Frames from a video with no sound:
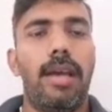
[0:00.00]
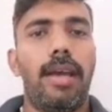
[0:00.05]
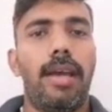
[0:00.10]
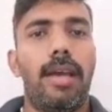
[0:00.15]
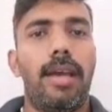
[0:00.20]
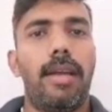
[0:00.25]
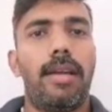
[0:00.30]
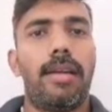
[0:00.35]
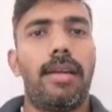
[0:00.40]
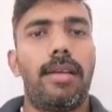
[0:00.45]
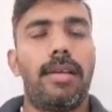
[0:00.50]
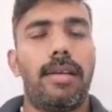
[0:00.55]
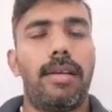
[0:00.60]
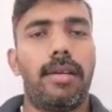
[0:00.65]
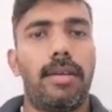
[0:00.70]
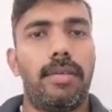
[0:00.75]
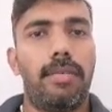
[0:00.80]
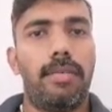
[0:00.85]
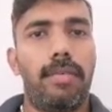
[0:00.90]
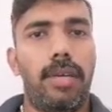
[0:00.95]
and
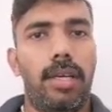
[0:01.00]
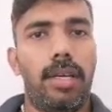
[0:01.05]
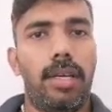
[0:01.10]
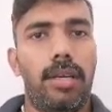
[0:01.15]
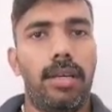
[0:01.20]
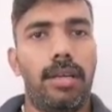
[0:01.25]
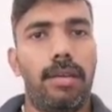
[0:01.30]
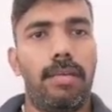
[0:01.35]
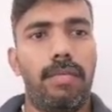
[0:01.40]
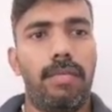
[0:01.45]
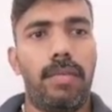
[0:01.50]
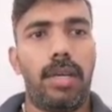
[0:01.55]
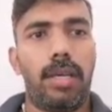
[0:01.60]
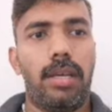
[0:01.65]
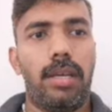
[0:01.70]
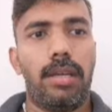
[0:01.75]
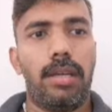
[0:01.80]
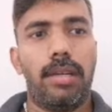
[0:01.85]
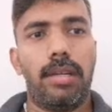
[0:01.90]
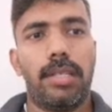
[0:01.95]
we
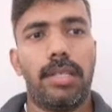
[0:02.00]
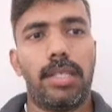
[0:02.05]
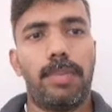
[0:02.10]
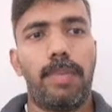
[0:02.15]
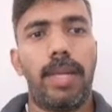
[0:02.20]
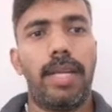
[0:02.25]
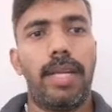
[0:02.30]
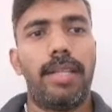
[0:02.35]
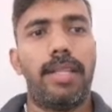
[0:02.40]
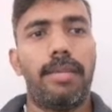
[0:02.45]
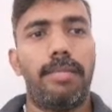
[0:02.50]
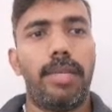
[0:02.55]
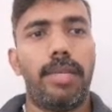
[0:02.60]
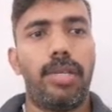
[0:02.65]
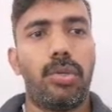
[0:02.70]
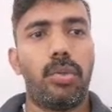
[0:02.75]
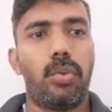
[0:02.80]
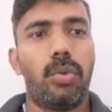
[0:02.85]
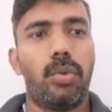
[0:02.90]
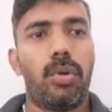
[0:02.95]
can split them
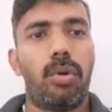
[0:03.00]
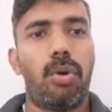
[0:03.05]
into